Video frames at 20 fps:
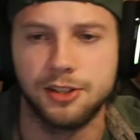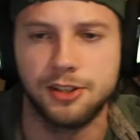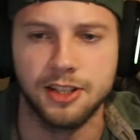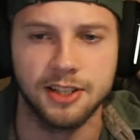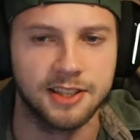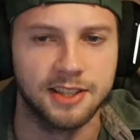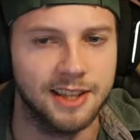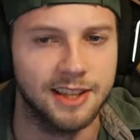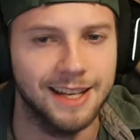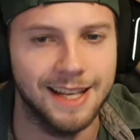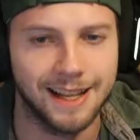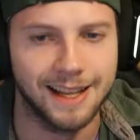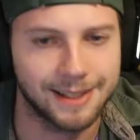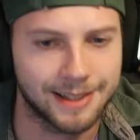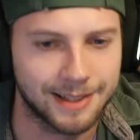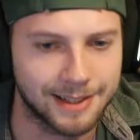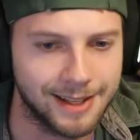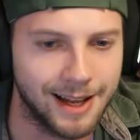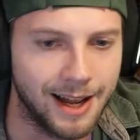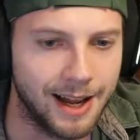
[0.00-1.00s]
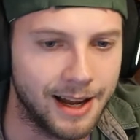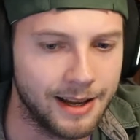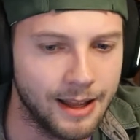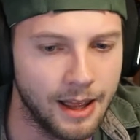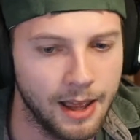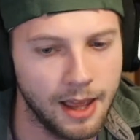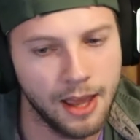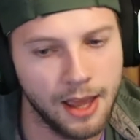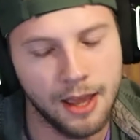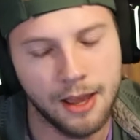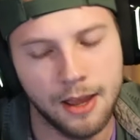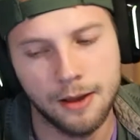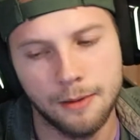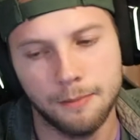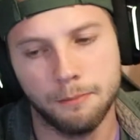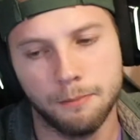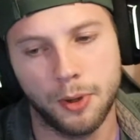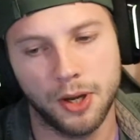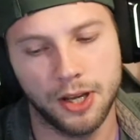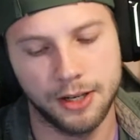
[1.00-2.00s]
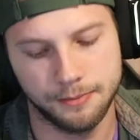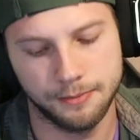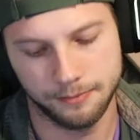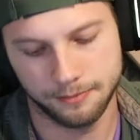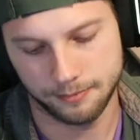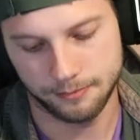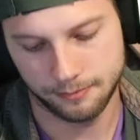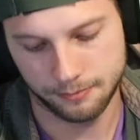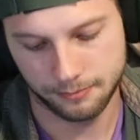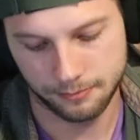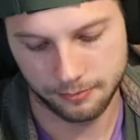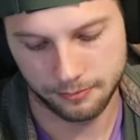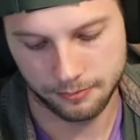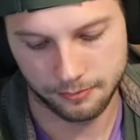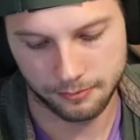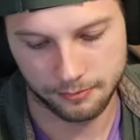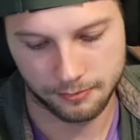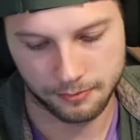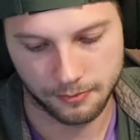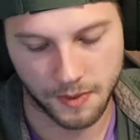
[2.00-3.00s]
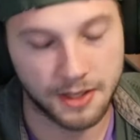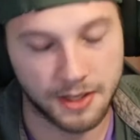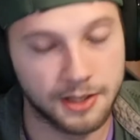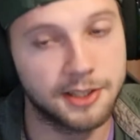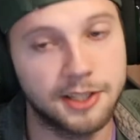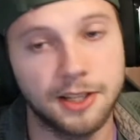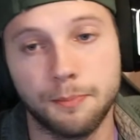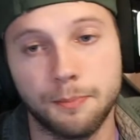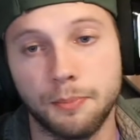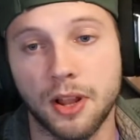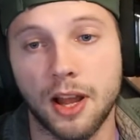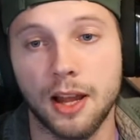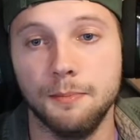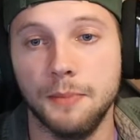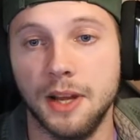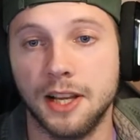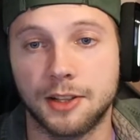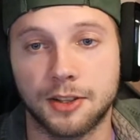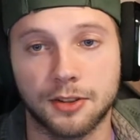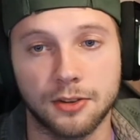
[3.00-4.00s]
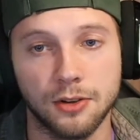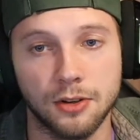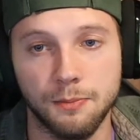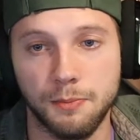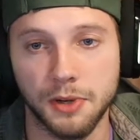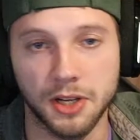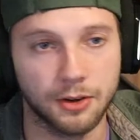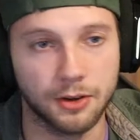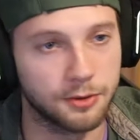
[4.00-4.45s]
as the next guy. But Zipline makes good beers